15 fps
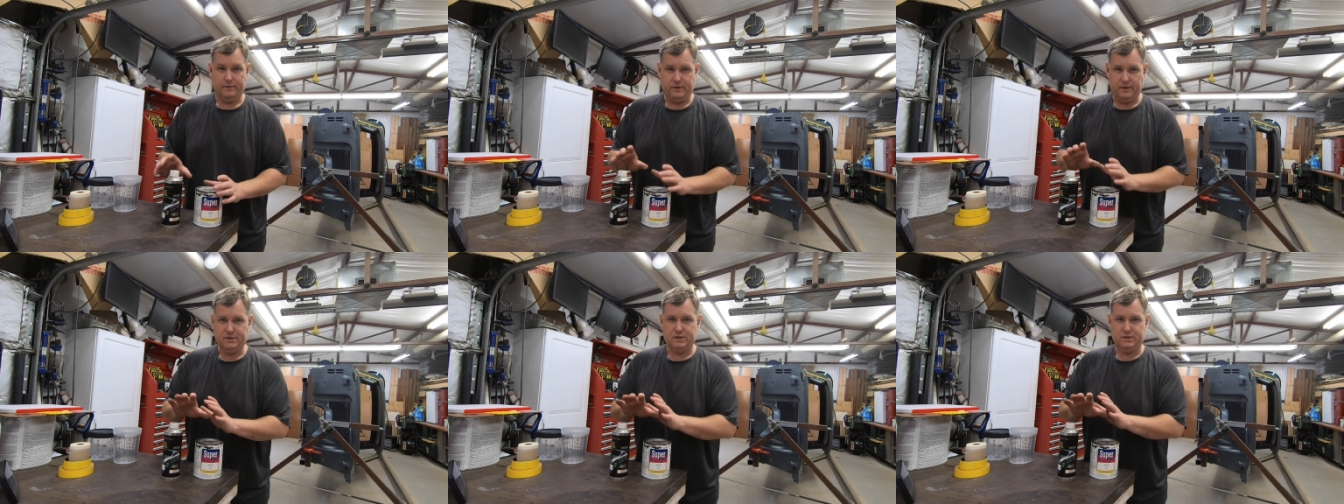
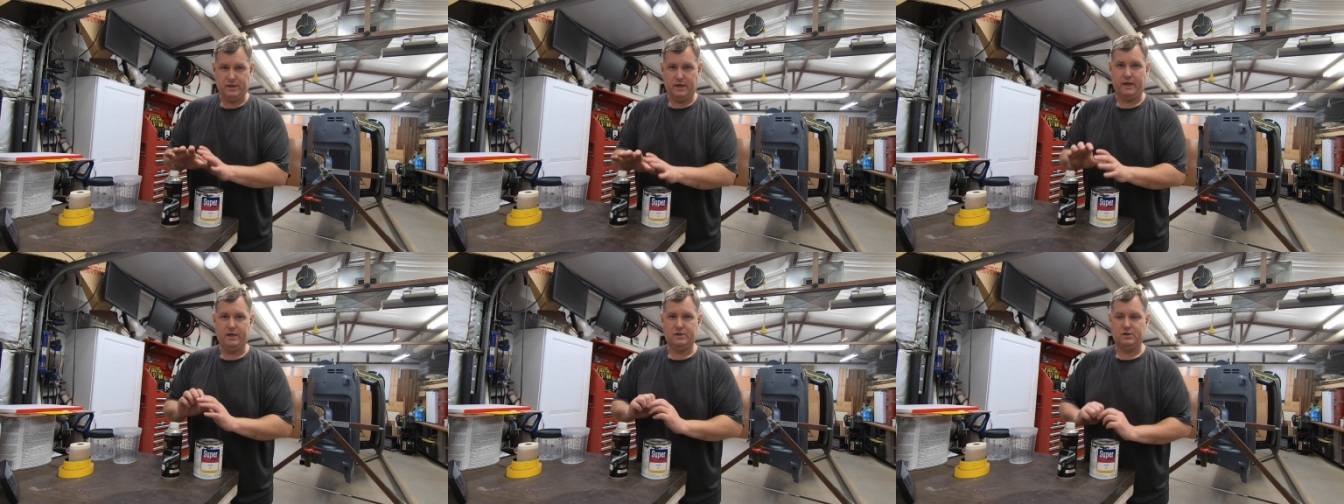this is
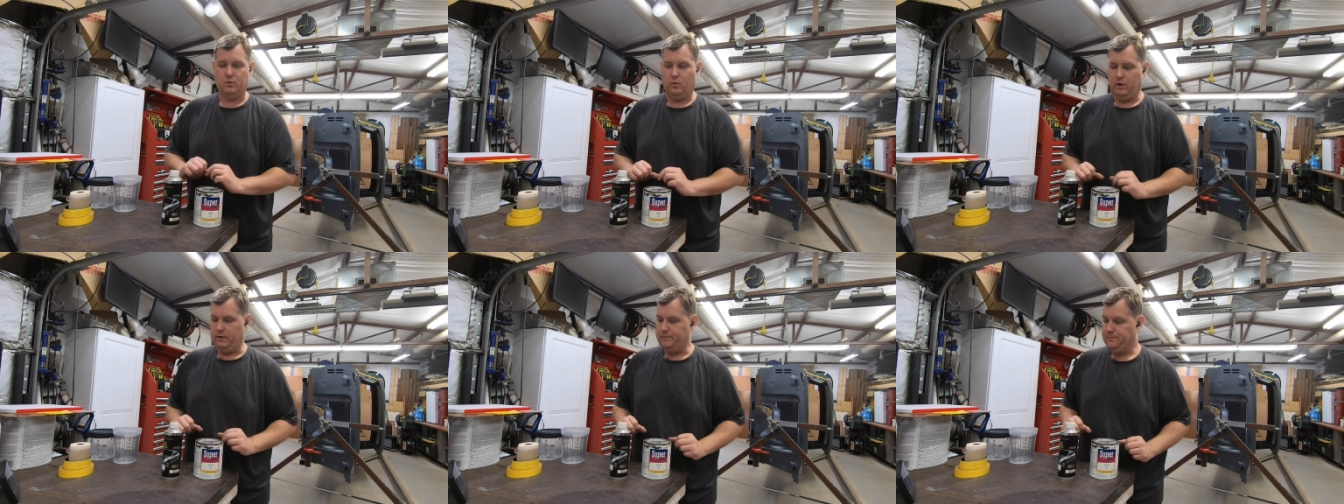
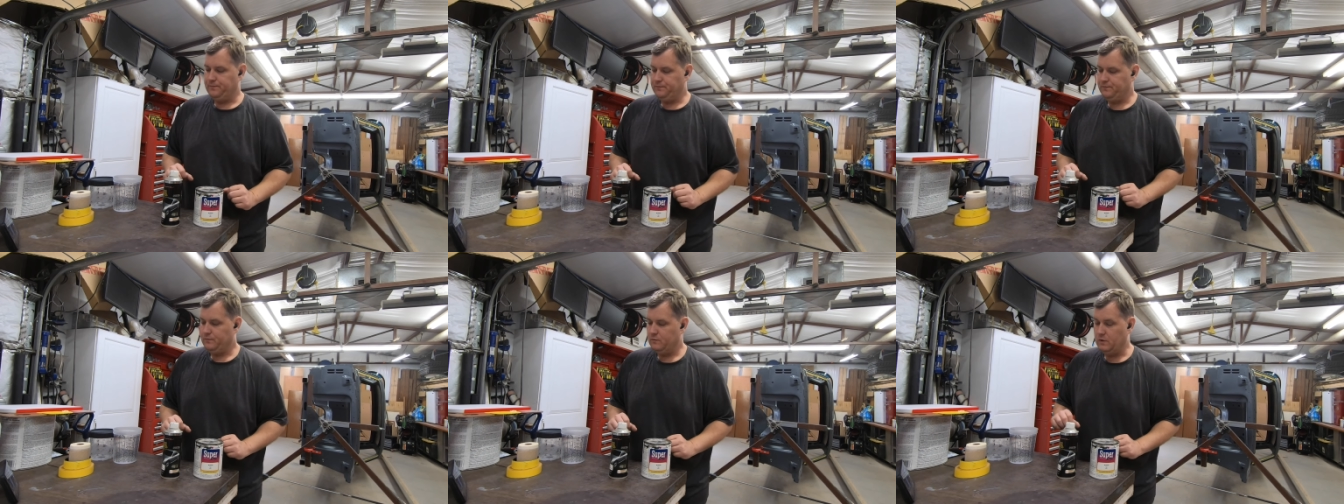8-to-1.
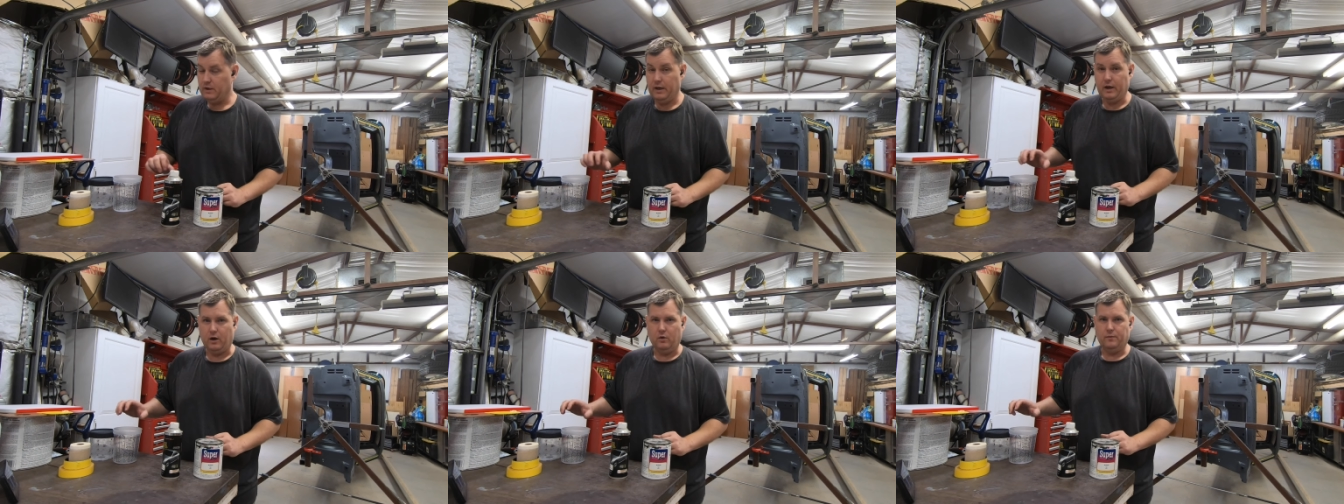
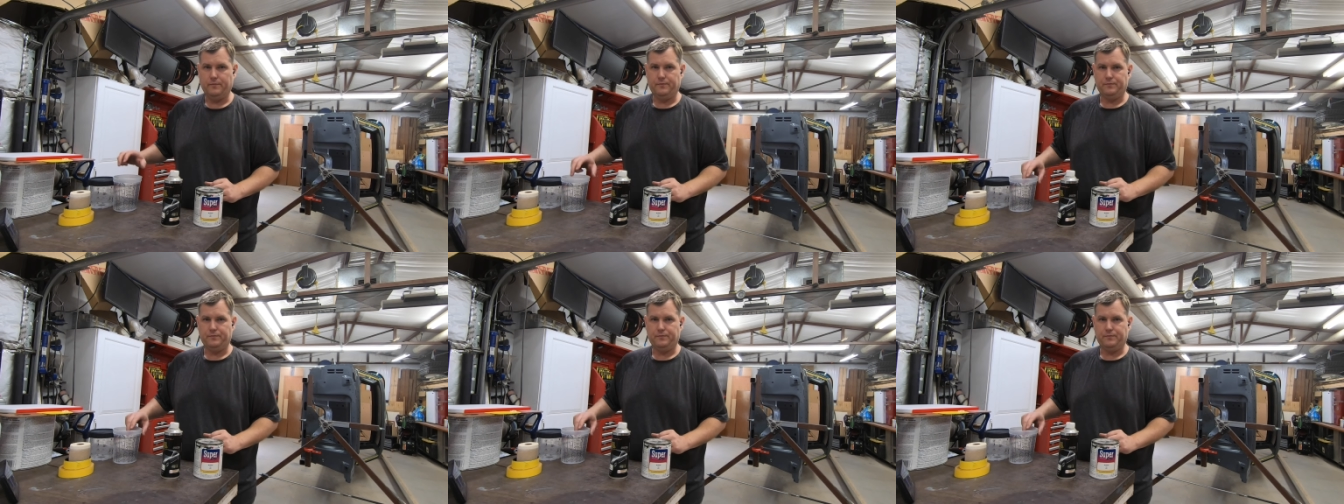Now,